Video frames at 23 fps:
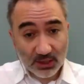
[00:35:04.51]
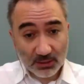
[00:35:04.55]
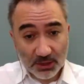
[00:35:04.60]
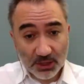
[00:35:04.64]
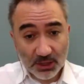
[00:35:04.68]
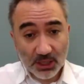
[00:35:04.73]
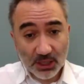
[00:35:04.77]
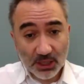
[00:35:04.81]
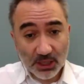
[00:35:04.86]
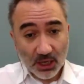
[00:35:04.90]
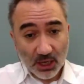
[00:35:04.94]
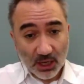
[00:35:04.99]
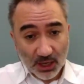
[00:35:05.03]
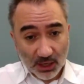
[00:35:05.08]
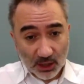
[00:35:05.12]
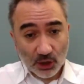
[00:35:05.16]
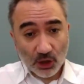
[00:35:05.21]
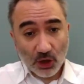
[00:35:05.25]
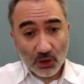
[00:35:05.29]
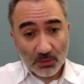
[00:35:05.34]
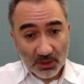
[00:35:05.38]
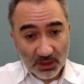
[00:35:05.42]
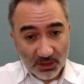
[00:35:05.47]
I mean,
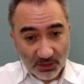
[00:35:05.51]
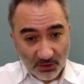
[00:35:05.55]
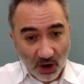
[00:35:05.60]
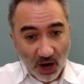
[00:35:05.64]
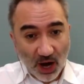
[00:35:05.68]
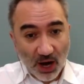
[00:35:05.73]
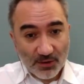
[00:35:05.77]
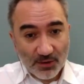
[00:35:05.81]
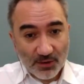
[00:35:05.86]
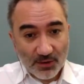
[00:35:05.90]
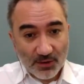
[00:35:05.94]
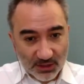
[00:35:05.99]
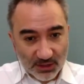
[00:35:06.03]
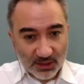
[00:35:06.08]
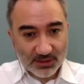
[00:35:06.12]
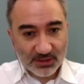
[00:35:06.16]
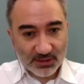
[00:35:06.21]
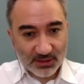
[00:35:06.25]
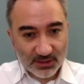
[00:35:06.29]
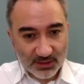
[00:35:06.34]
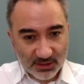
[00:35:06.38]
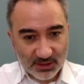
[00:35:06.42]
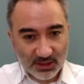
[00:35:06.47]
economy thrives in a
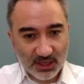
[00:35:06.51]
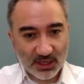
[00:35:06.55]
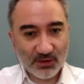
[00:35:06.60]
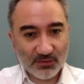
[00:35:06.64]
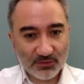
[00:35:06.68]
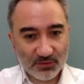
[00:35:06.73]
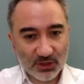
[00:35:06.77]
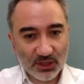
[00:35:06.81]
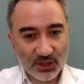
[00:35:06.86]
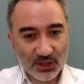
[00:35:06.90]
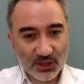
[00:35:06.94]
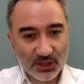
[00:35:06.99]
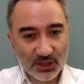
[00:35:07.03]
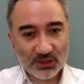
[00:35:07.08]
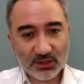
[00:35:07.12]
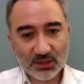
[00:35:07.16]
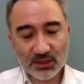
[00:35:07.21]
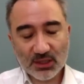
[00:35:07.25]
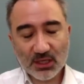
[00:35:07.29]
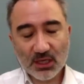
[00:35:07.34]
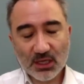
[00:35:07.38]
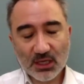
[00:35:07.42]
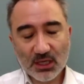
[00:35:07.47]
state of
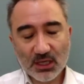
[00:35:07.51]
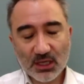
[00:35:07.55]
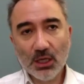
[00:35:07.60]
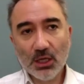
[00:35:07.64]
justice.